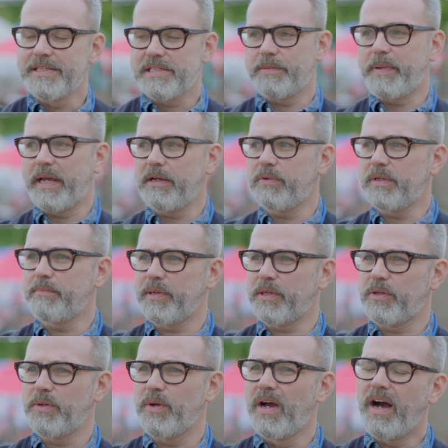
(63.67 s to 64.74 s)
So Penguin
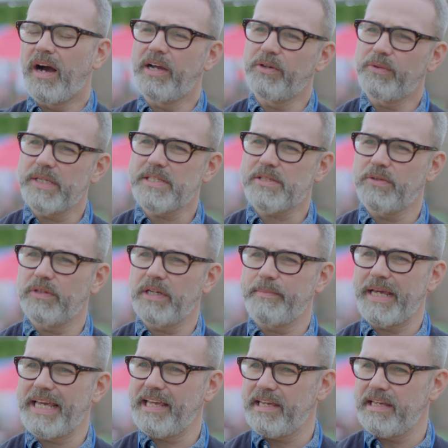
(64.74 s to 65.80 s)
Blue, I always call him
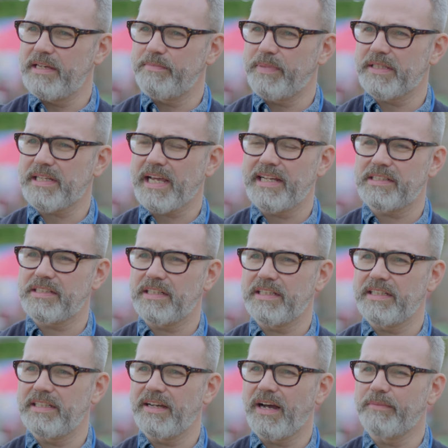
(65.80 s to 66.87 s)
a he, but
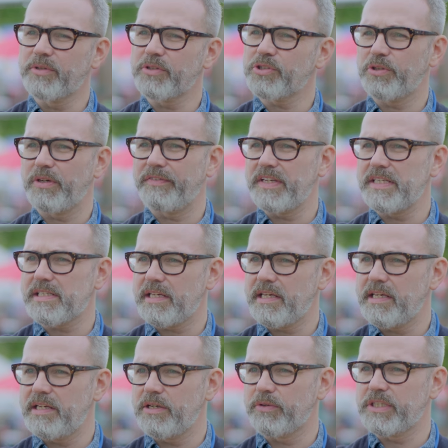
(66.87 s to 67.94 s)
actually I'm not sure if he is a
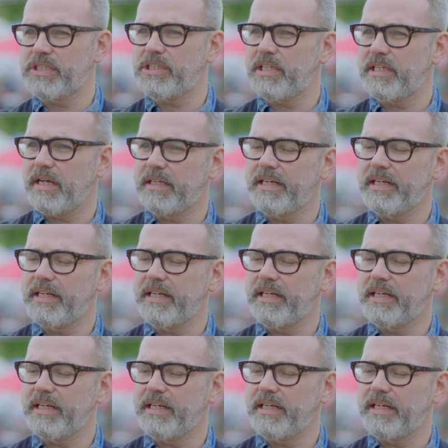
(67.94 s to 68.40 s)
he or a she.